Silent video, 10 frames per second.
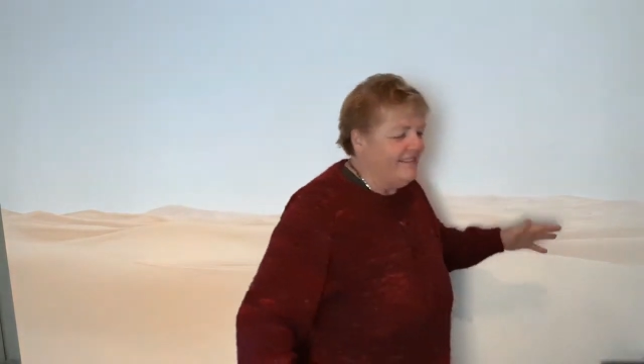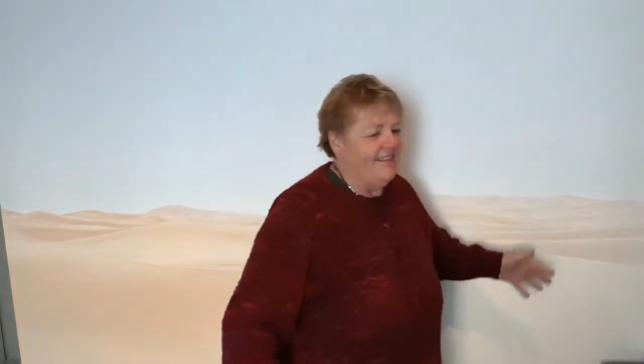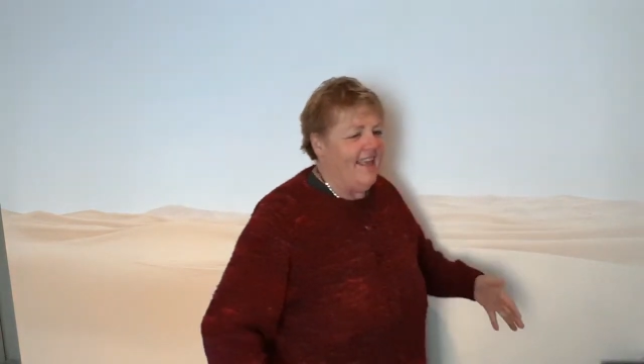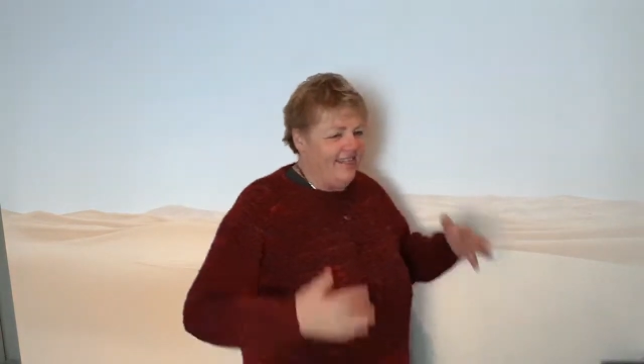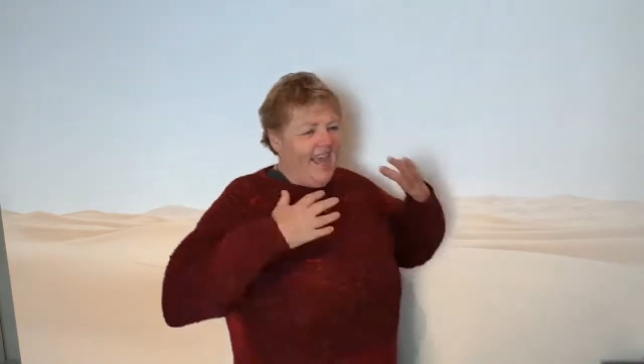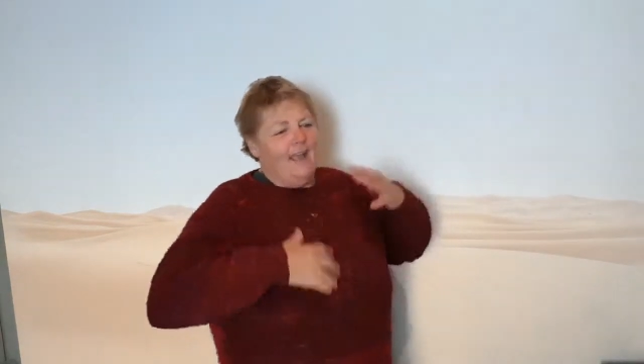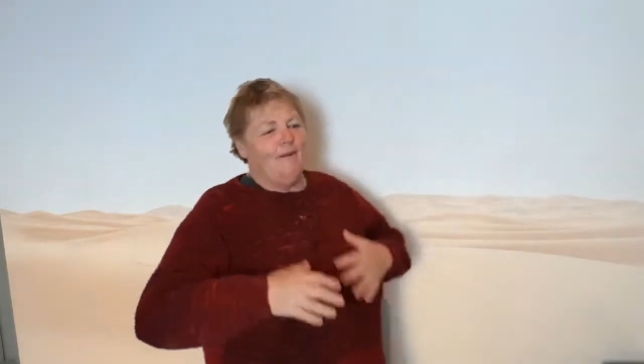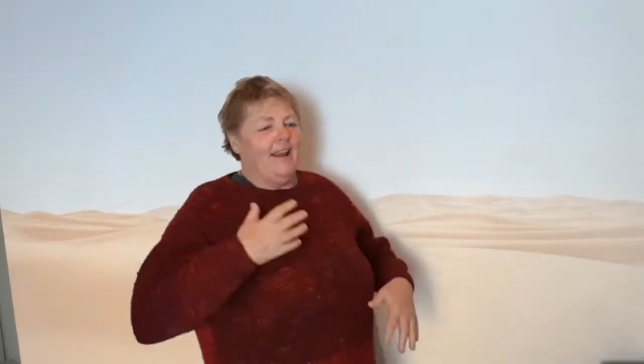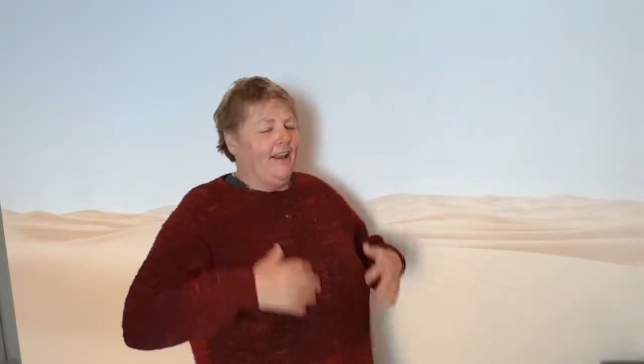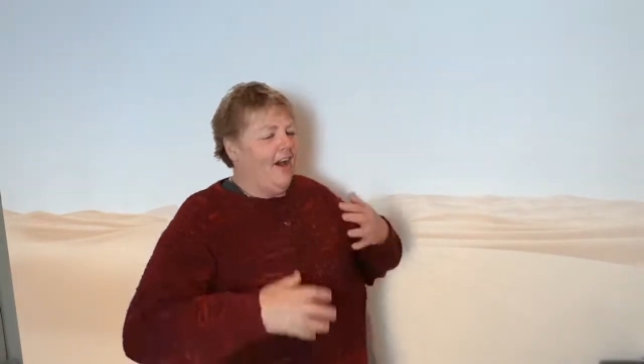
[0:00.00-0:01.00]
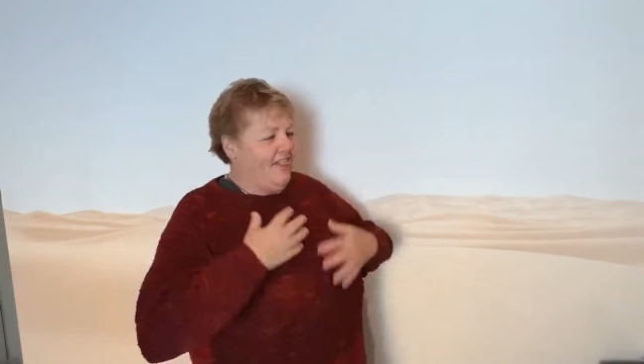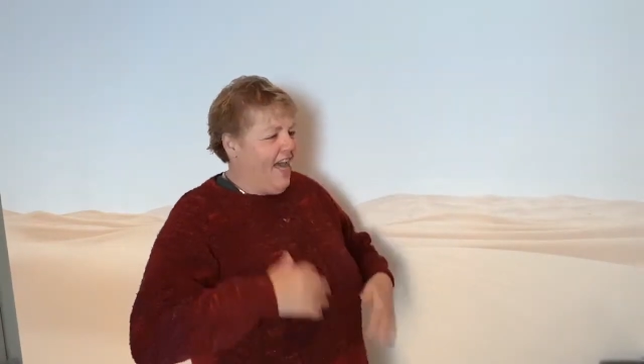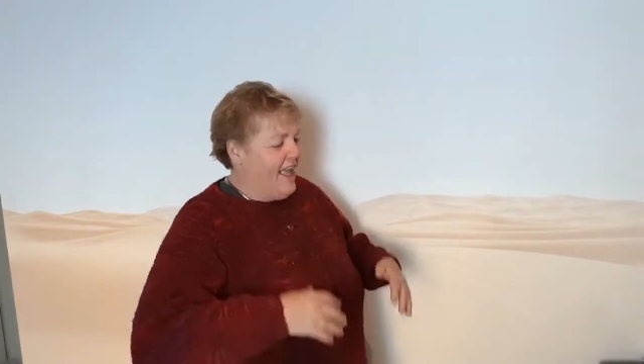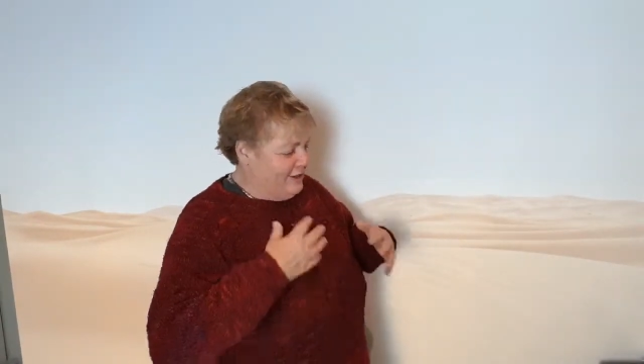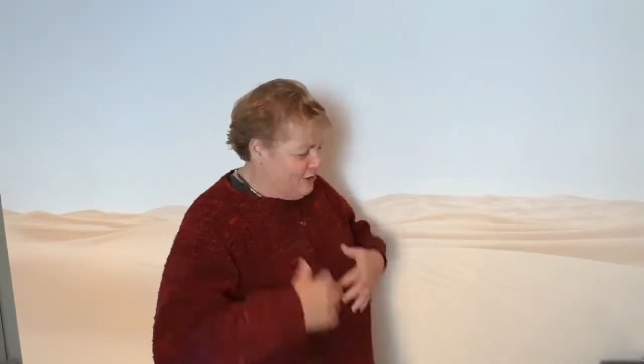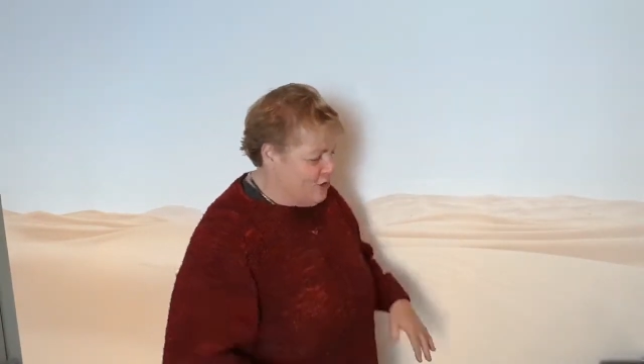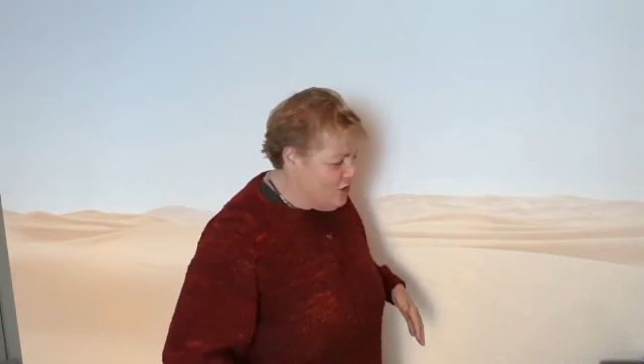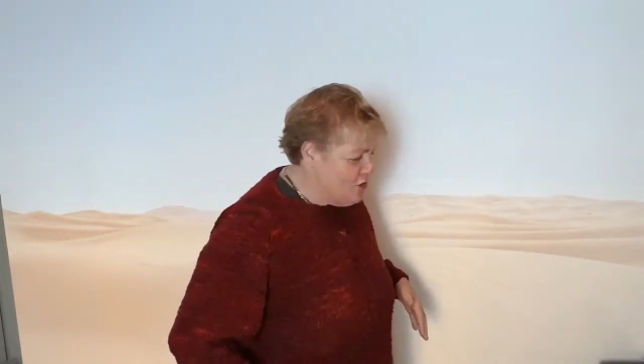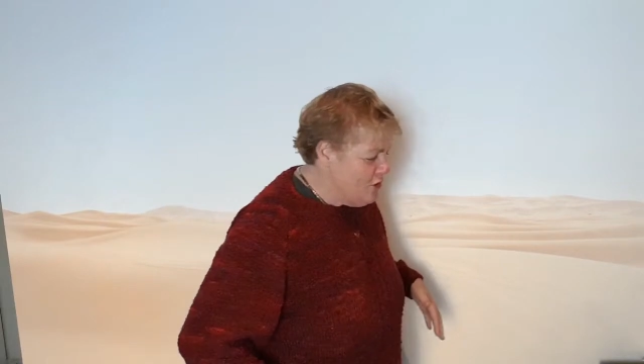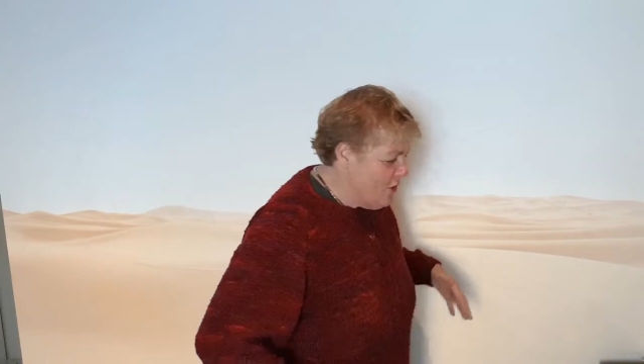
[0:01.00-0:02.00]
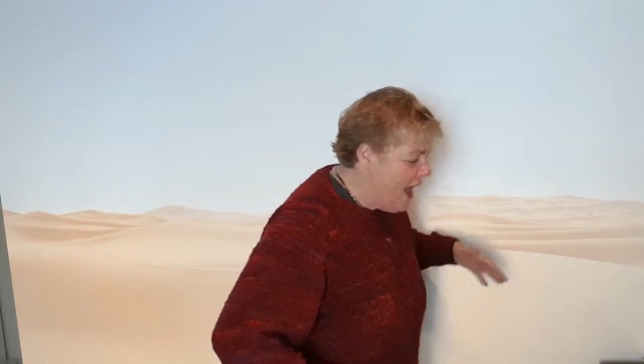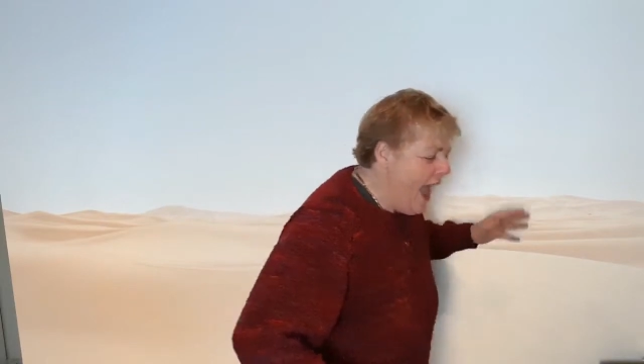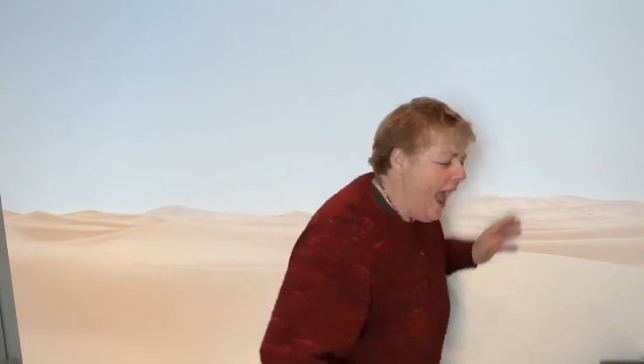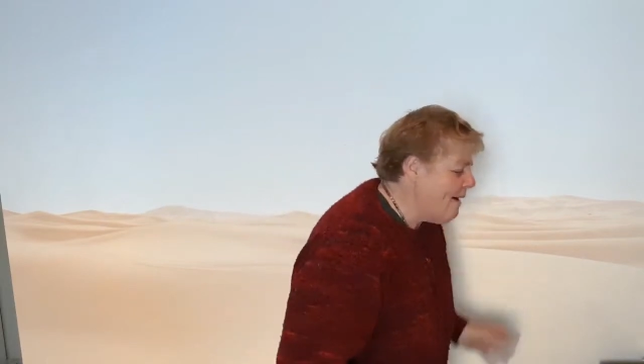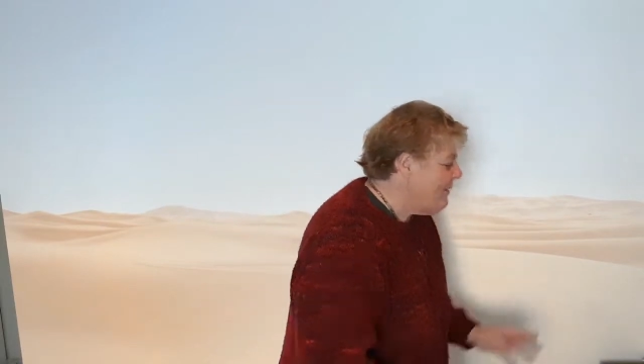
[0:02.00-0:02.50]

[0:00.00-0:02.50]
and then they went like that too, and